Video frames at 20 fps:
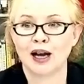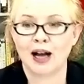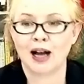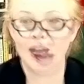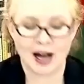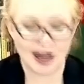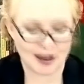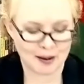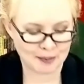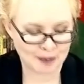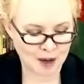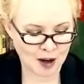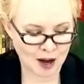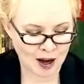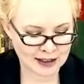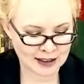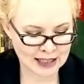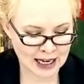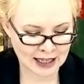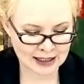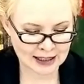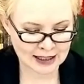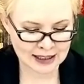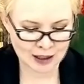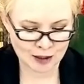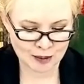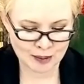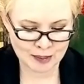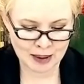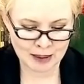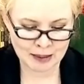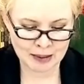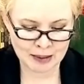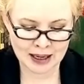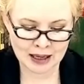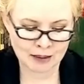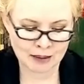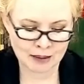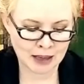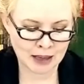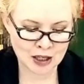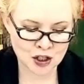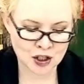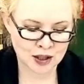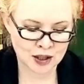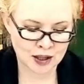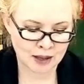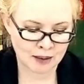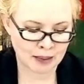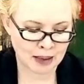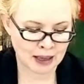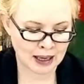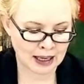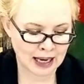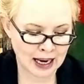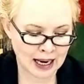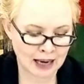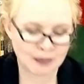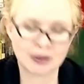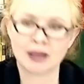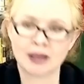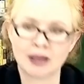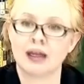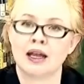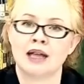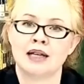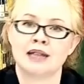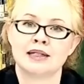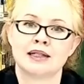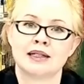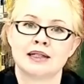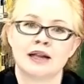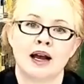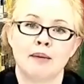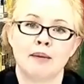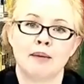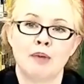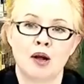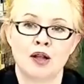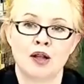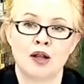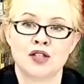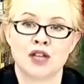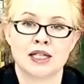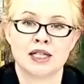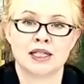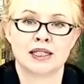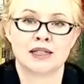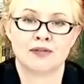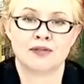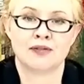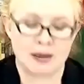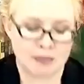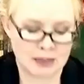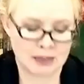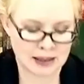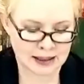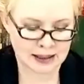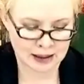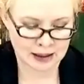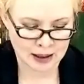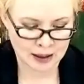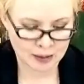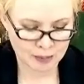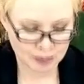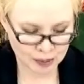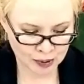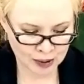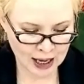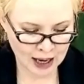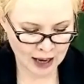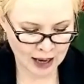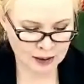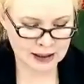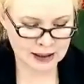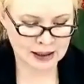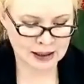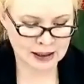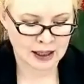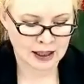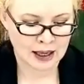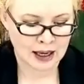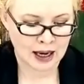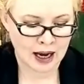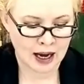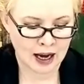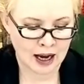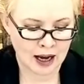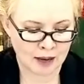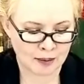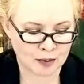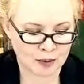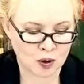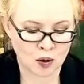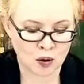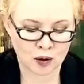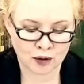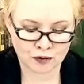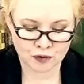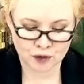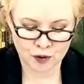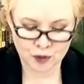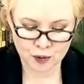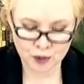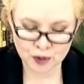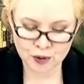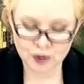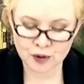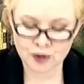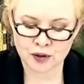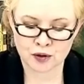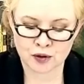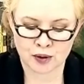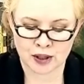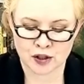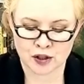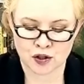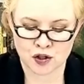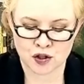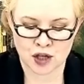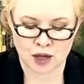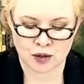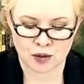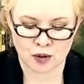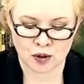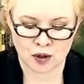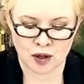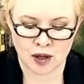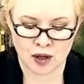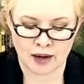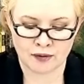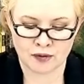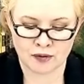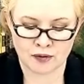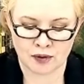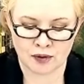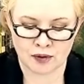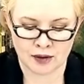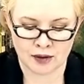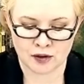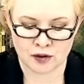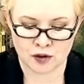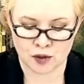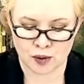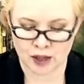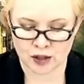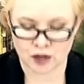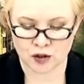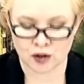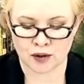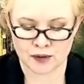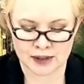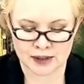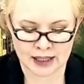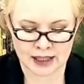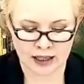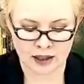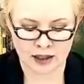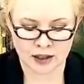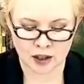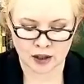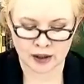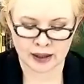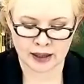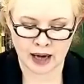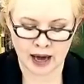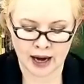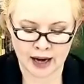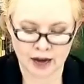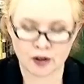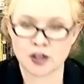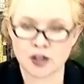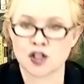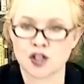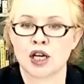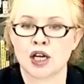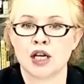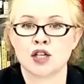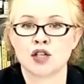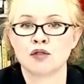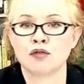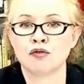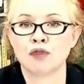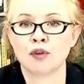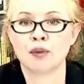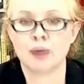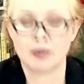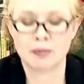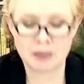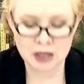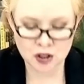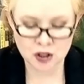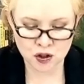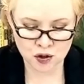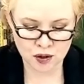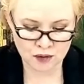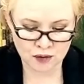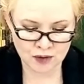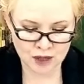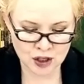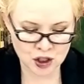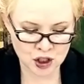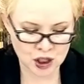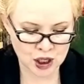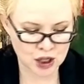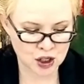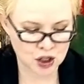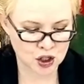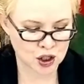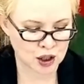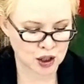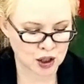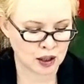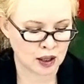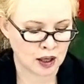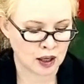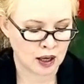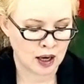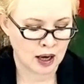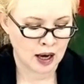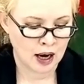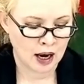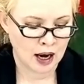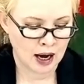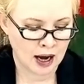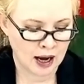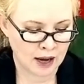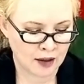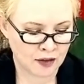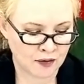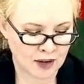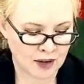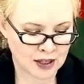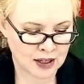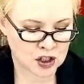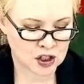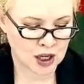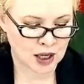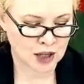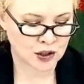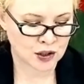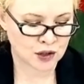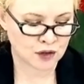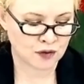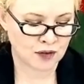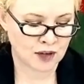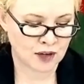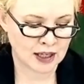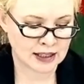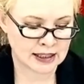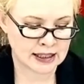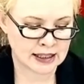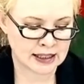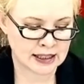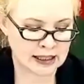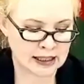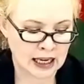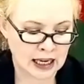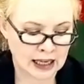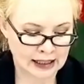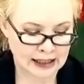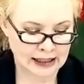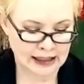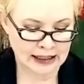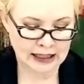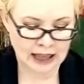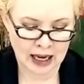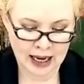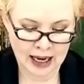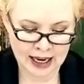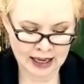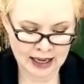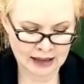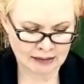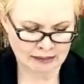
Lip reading: contacts here. Maybe I can mention them by name in case, and I apologize if I mispronounce. Golam Farouk, the Director General of the Directorate of Secondary and Higher Education from the Ministry of Education, the Vice-Chancellor Fazi Ilahi,